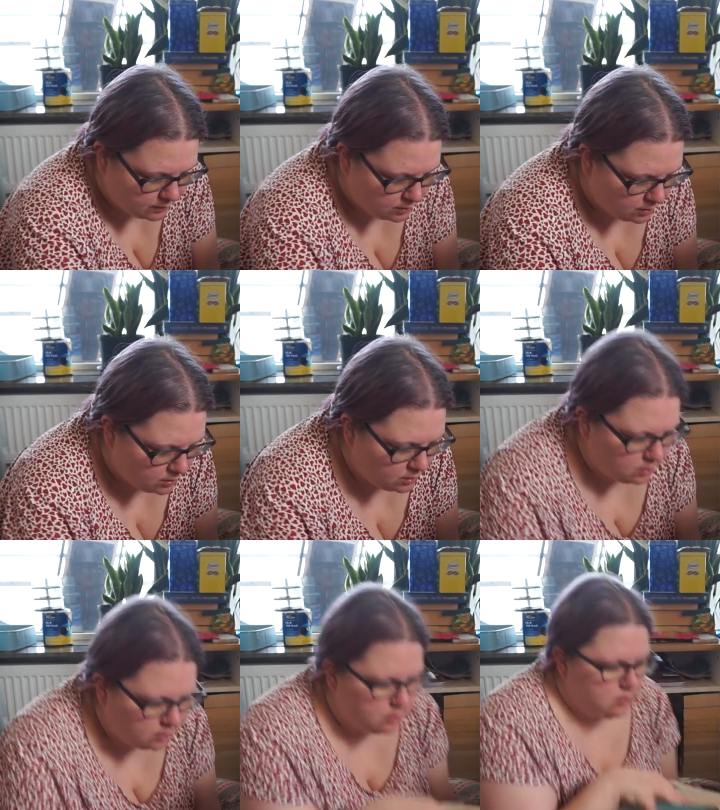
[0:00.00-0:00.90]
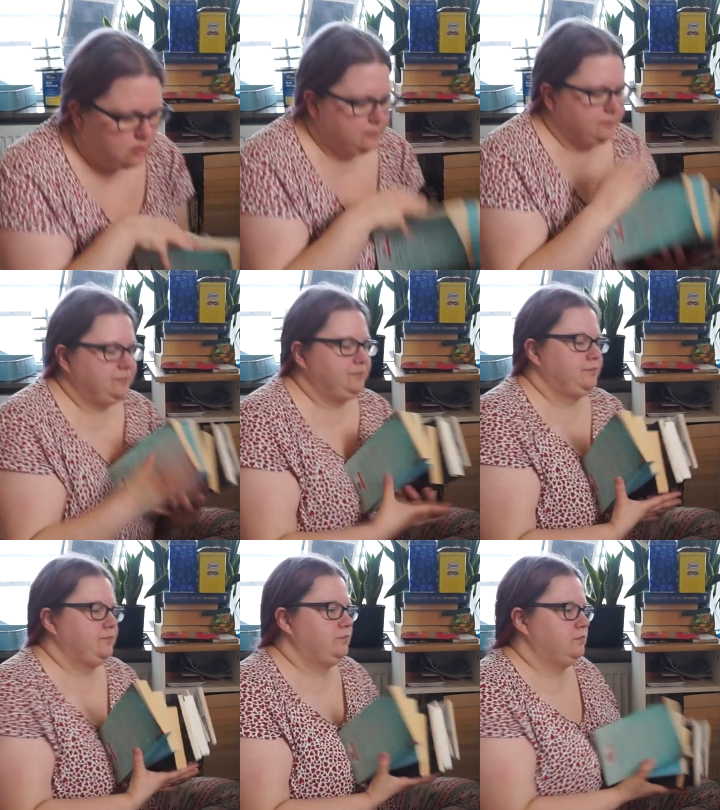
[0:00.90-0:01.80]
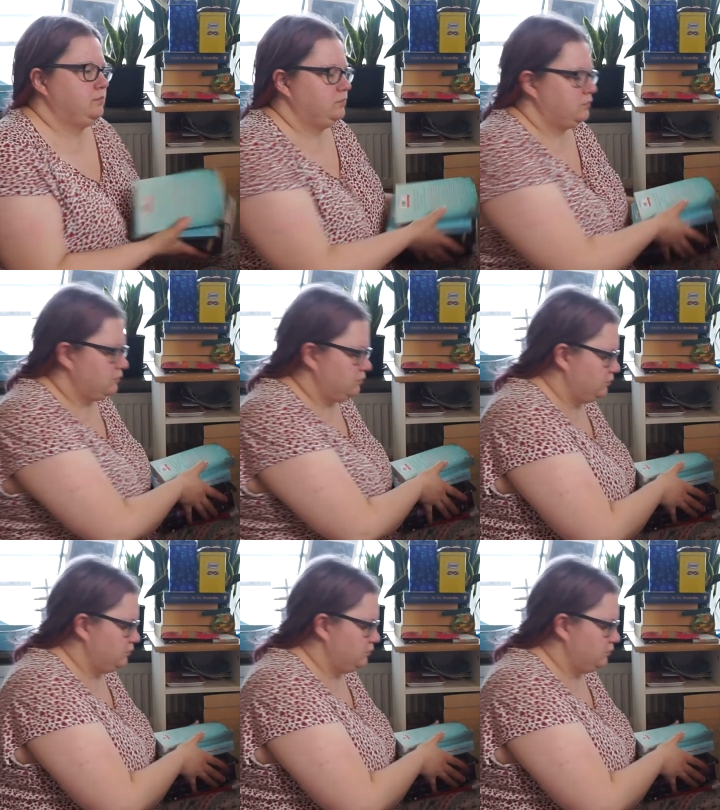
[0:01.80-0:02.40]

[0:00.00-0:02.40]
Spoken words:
Nothing is said.